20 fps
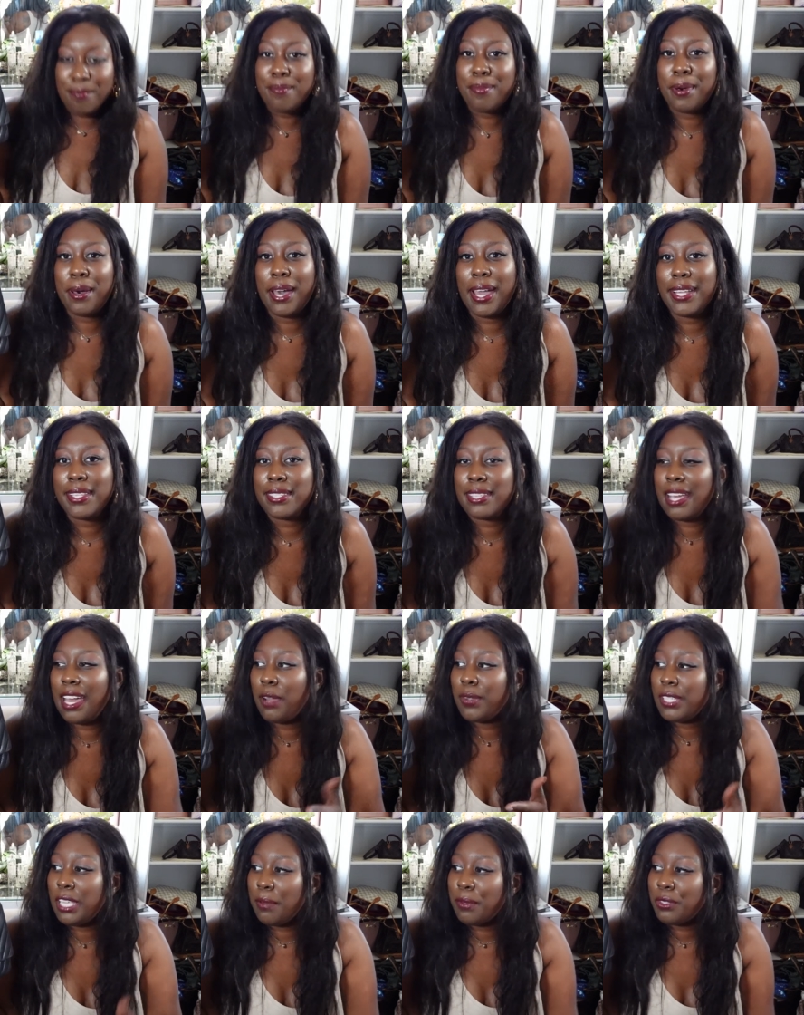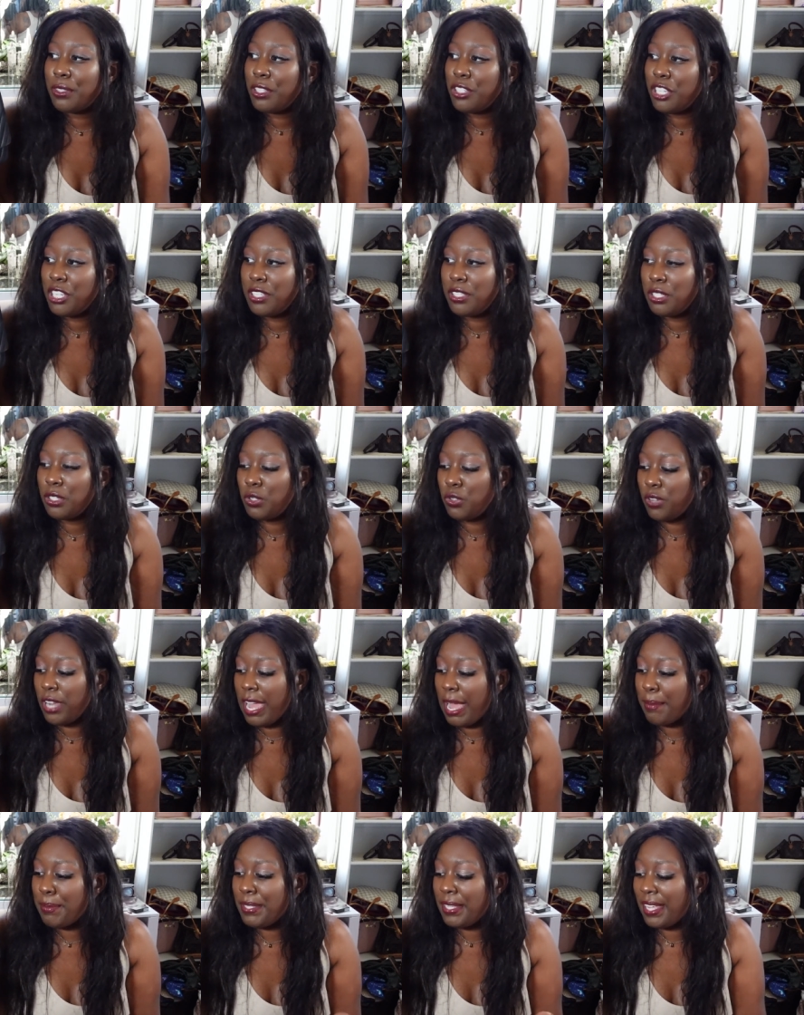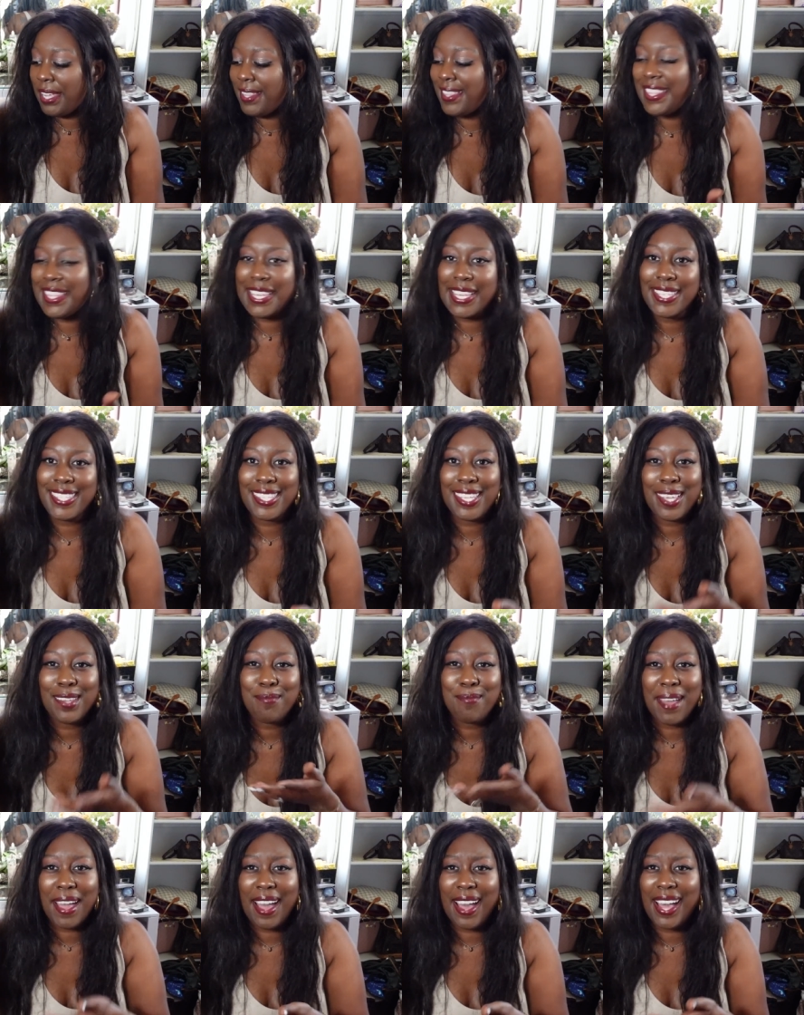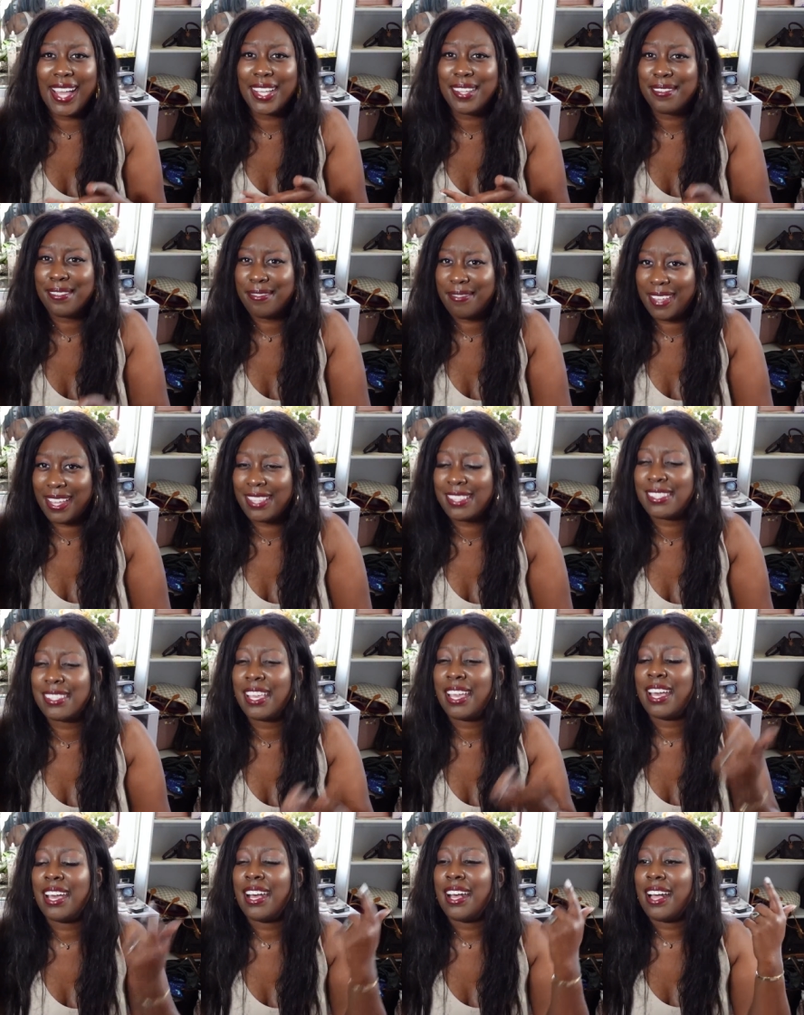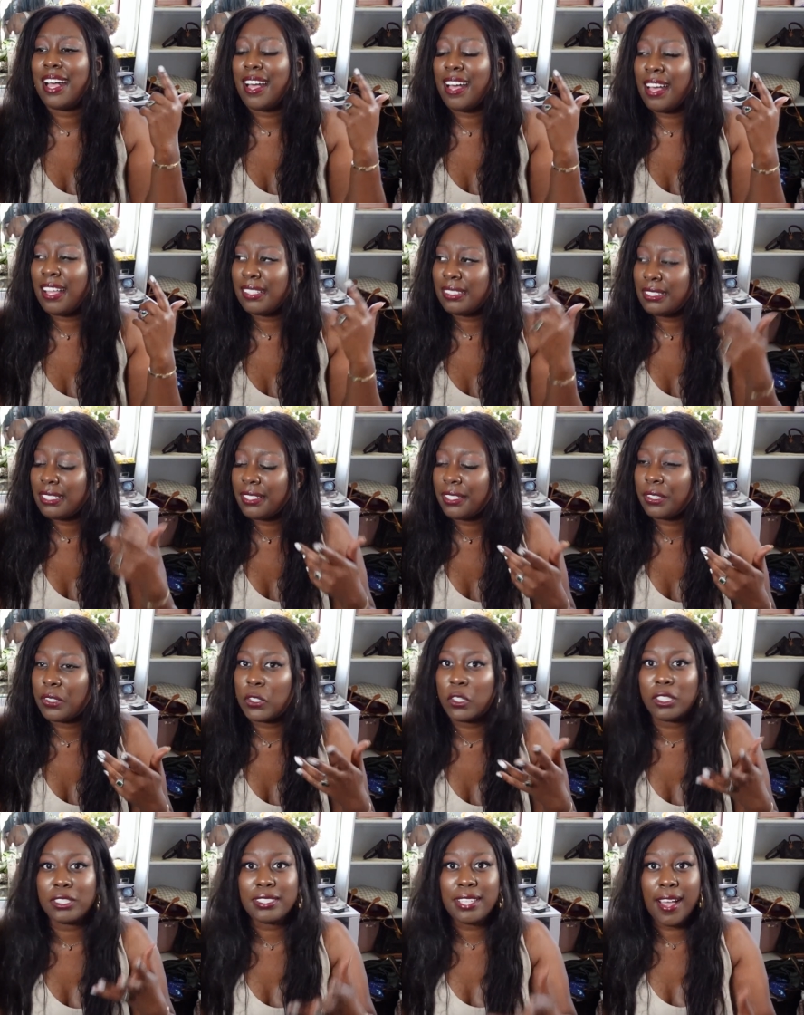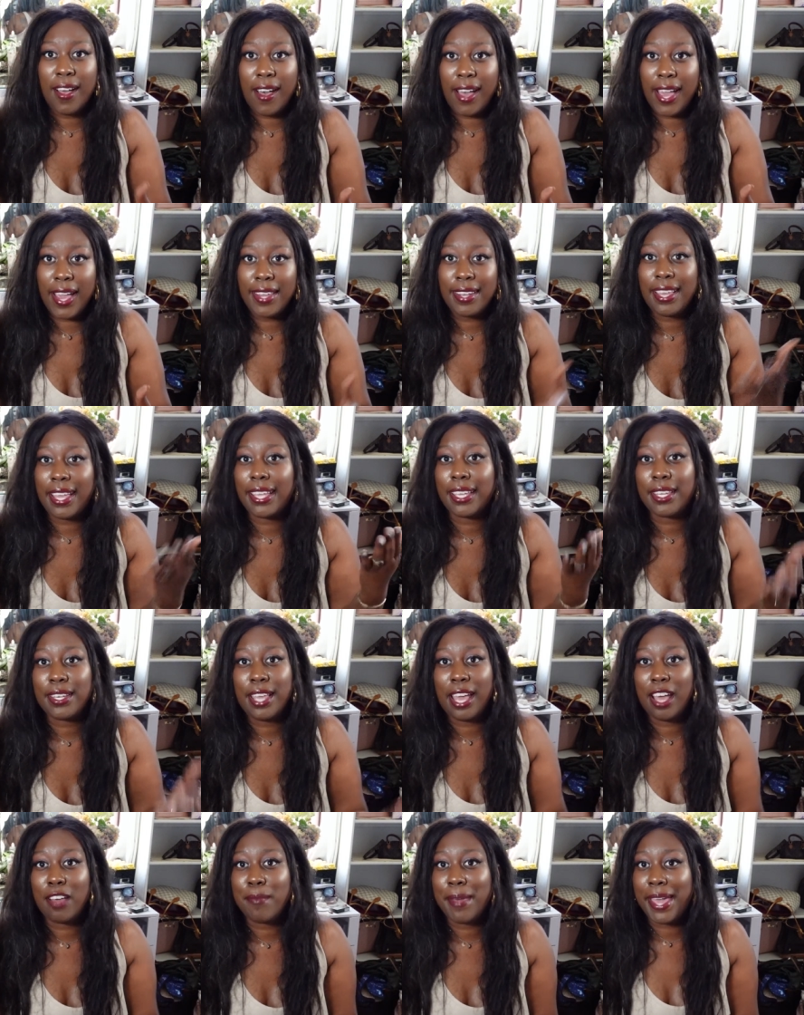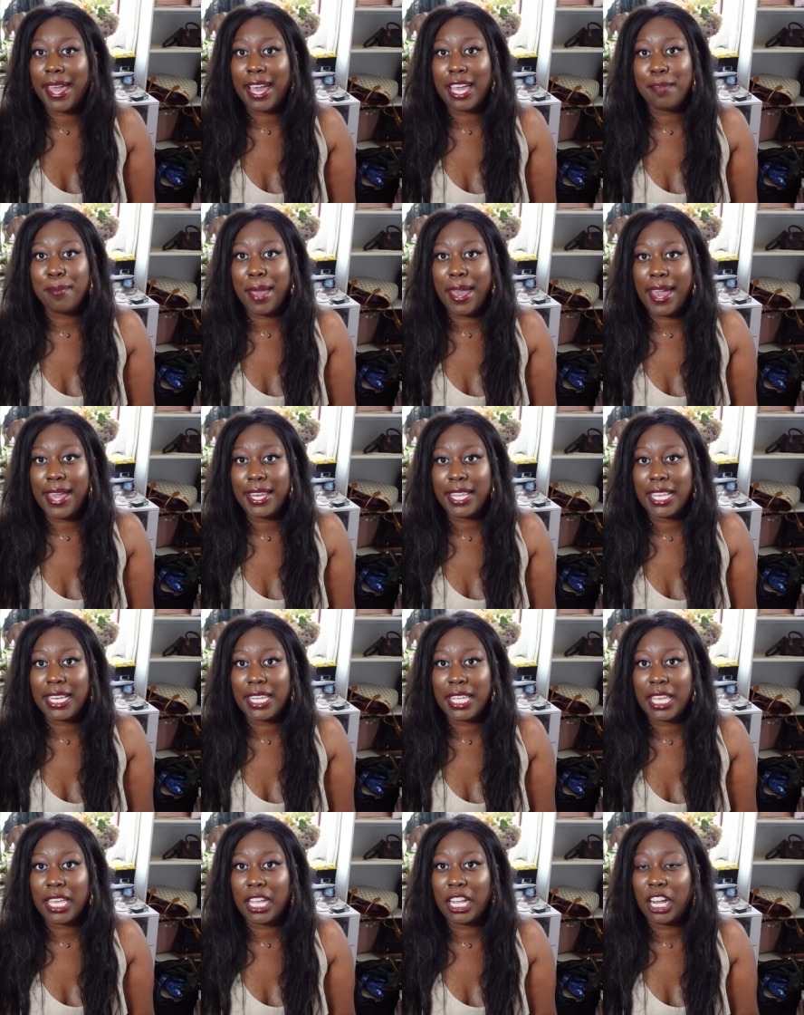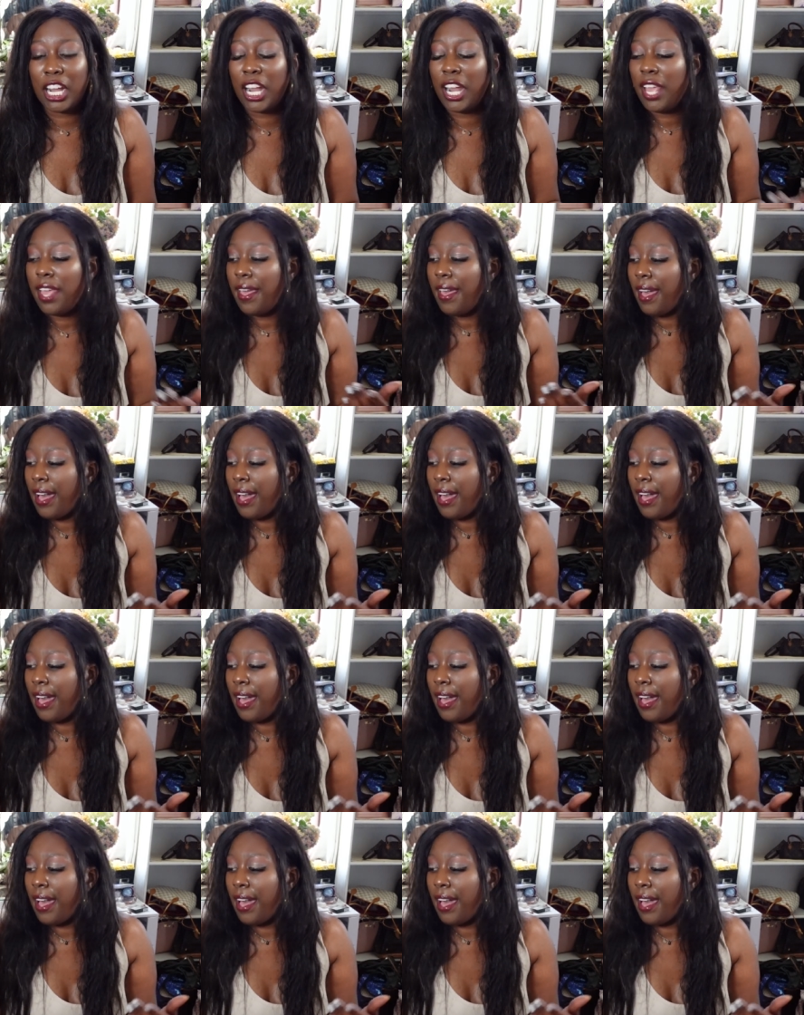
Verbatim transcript: but I was able to adjust the straps, and this bag fits a literal ton. I can have my iPad in here,